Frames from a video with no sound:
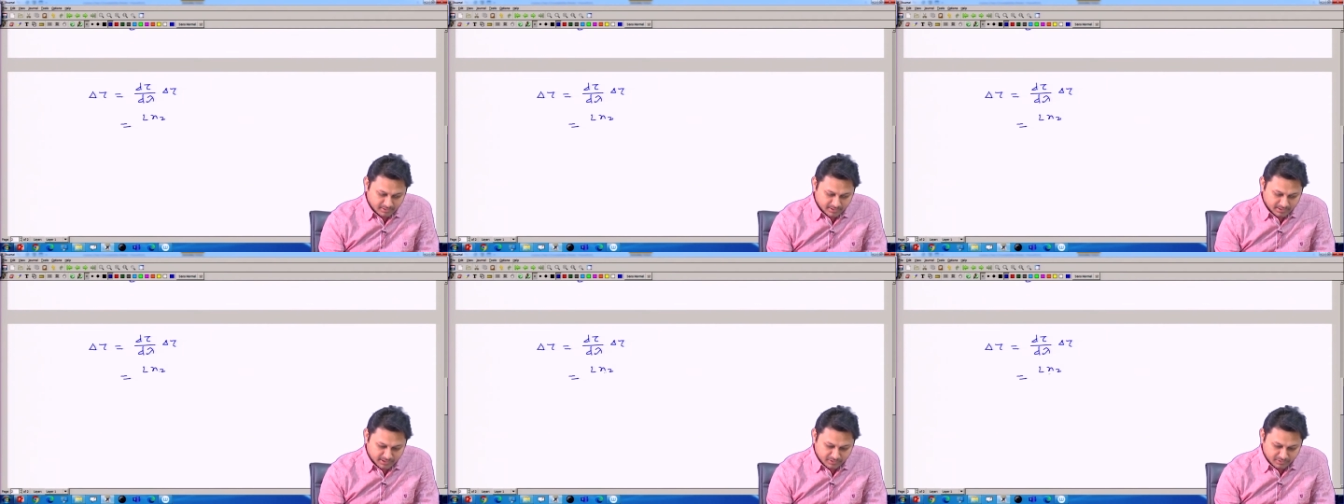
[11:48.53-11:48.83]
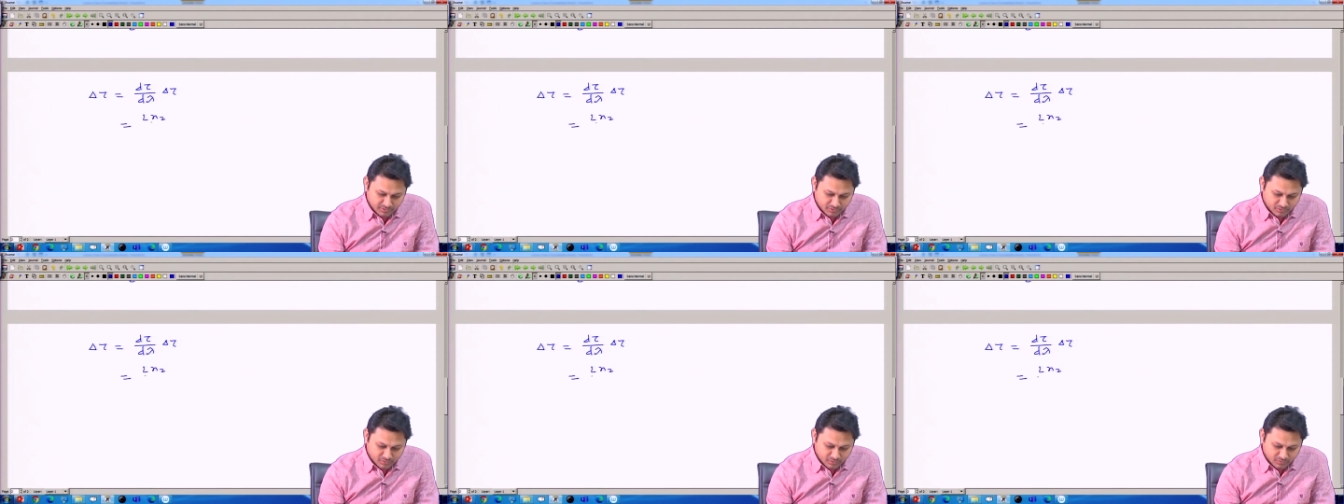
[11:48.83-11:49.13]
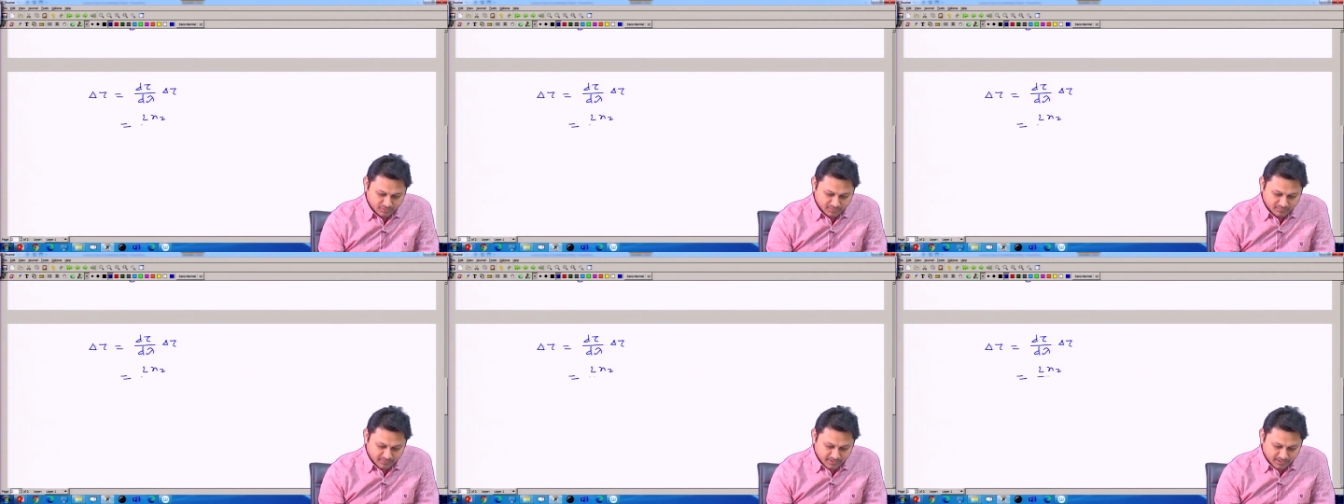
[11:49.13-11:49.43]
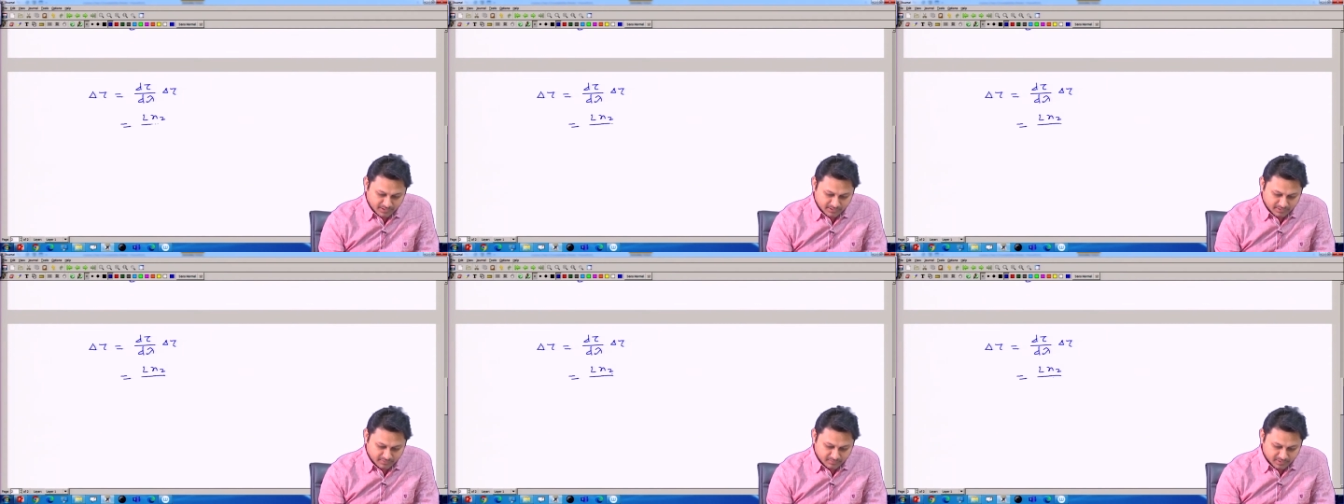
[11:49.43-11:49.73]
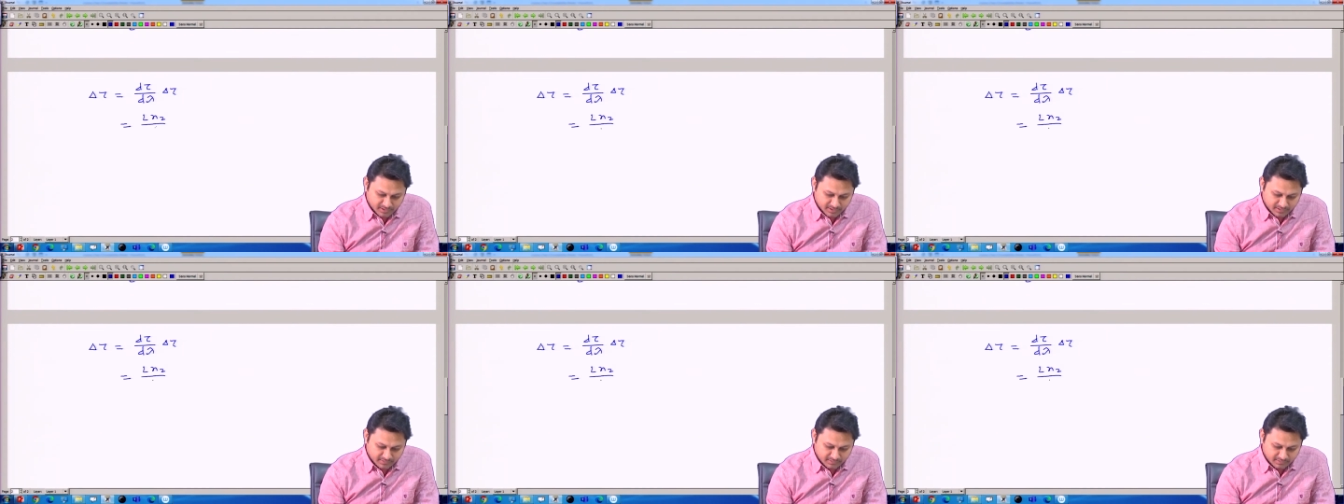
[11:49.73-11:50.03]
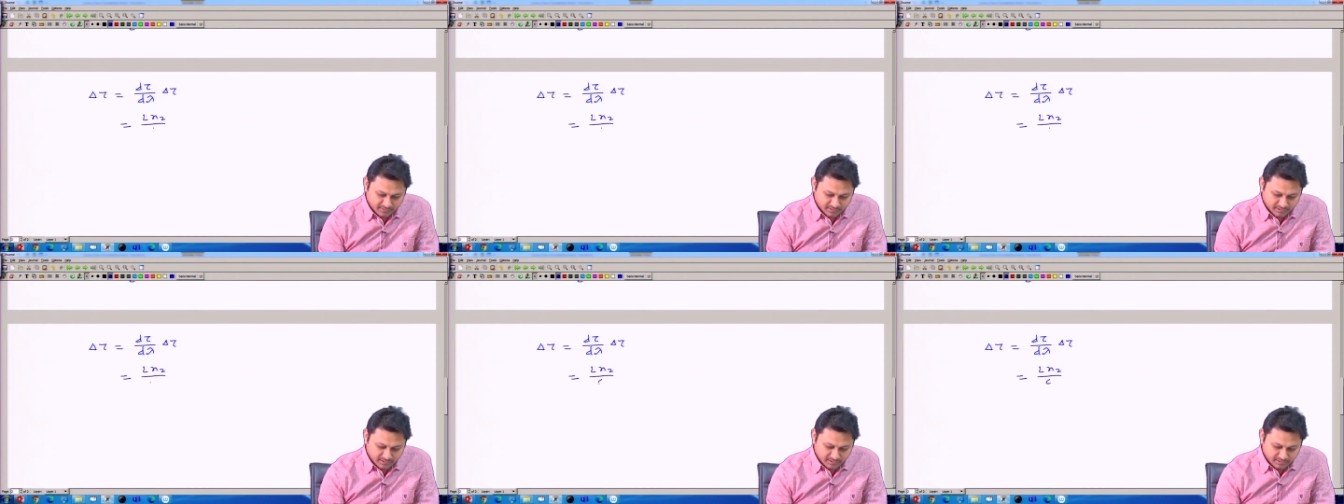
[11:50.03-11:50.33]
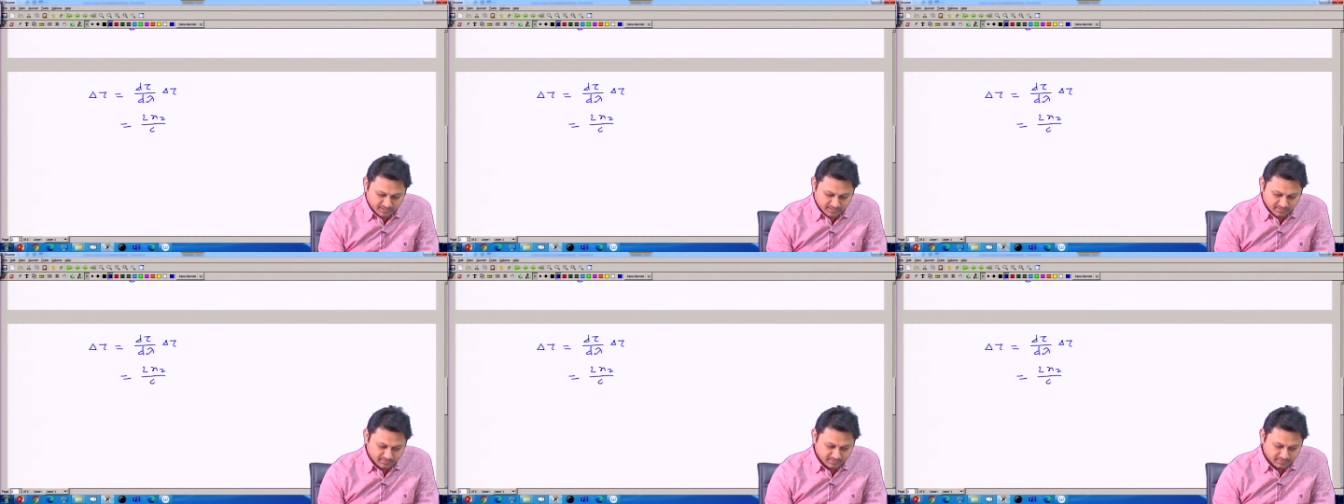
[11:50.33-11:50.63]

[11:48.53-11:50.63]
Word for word: n 2 divided by c